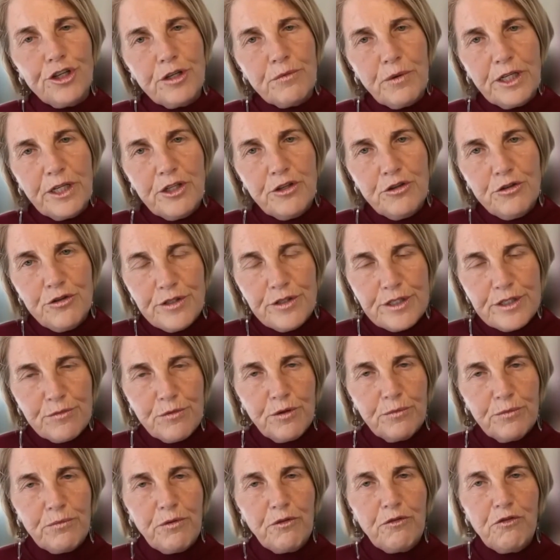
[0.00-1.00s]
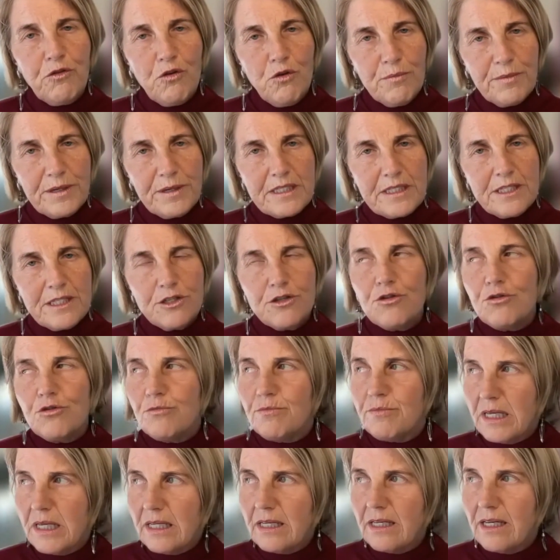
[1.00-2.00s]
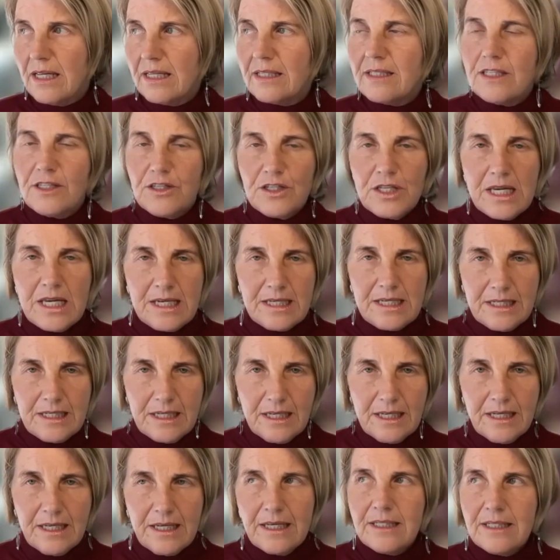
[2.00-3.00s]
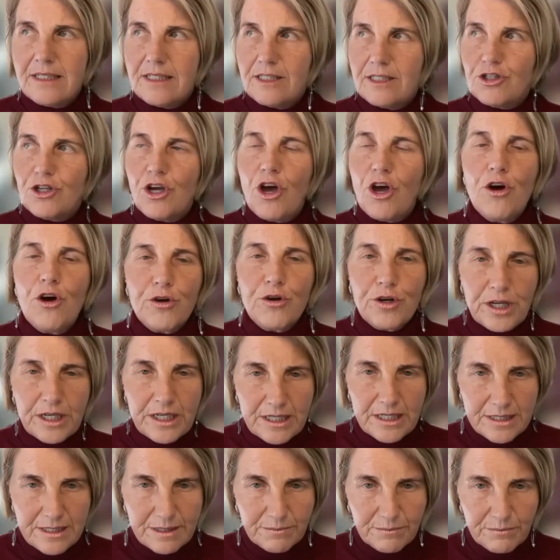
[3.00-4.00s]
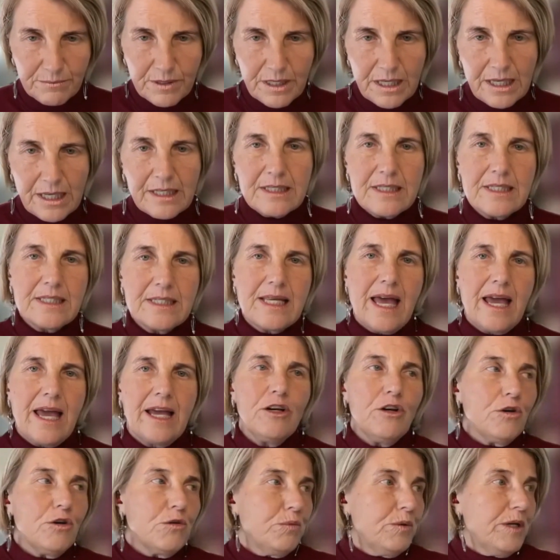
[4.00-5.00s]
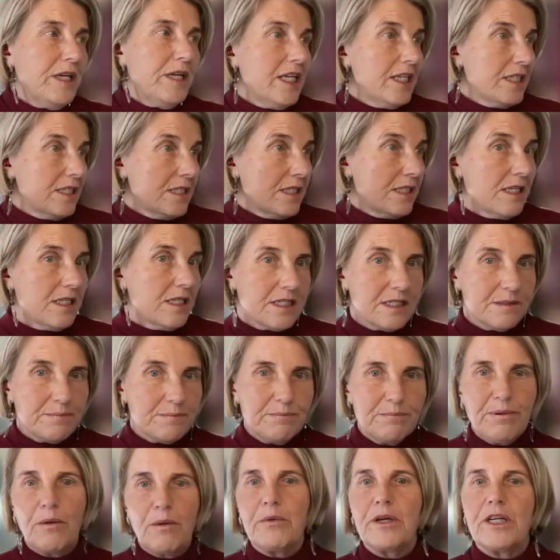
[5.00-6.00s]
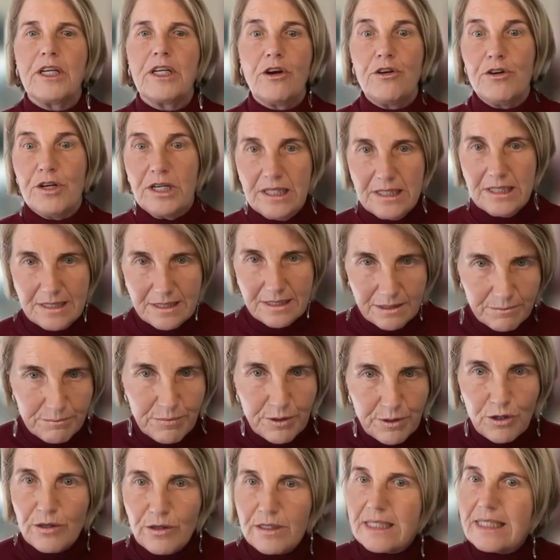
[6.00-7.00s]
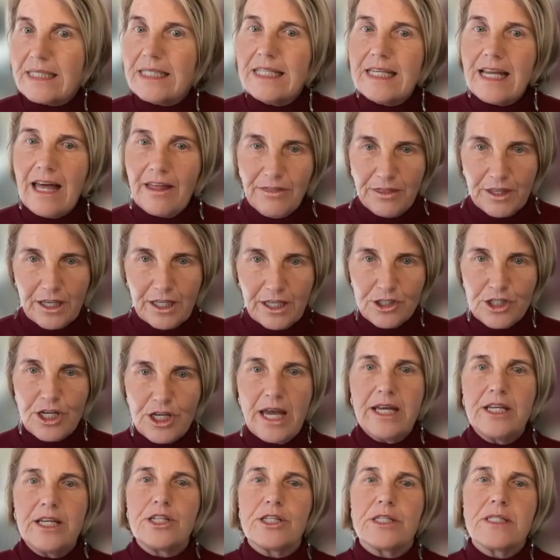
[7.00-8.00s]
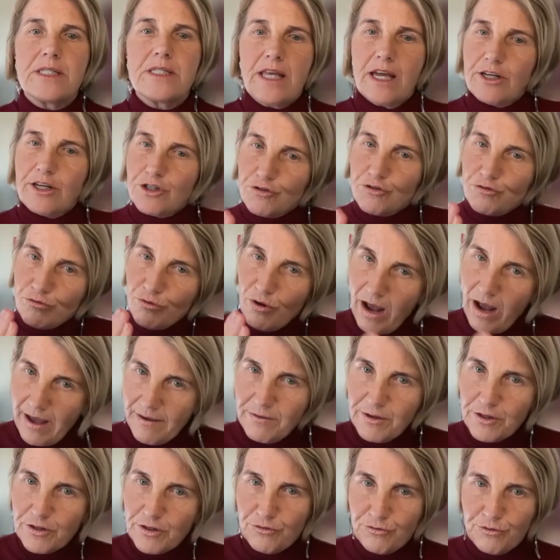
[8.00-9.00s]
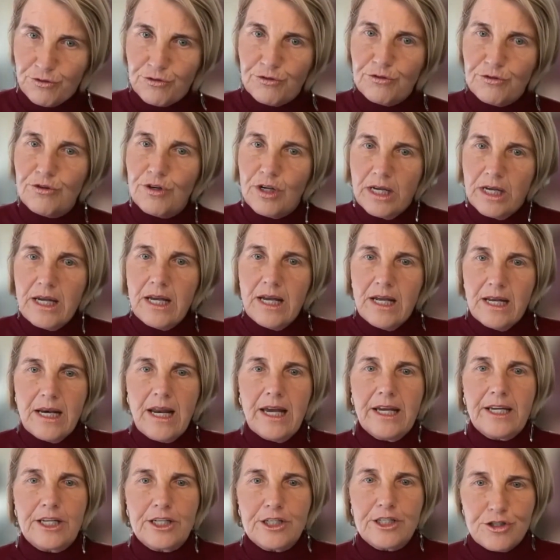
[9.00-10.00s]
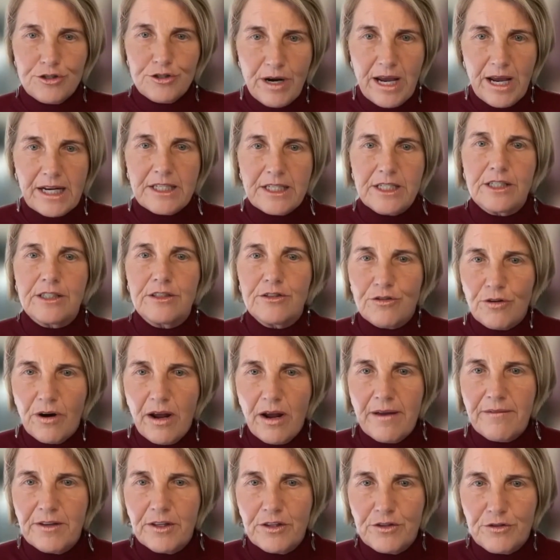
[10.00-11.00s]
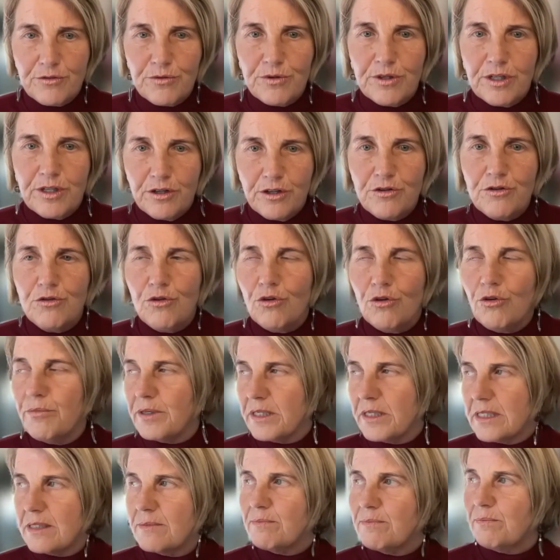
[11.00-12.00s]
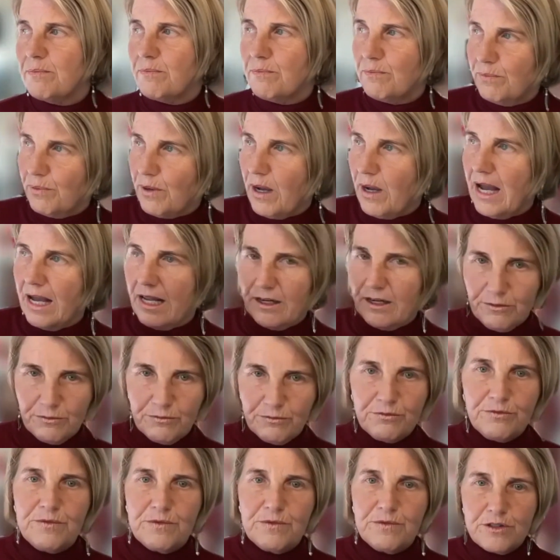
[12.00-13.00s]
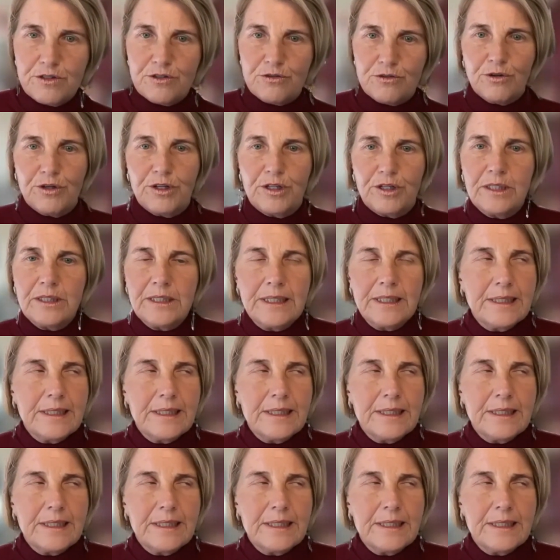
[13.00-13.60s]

when you use the word performance, you mean it's theatre, it's tokenism. Yes. It's saying, look, we listened, but we don't listen because nothing changes. They drive it through like a tractor driving through an enormous pile of soil.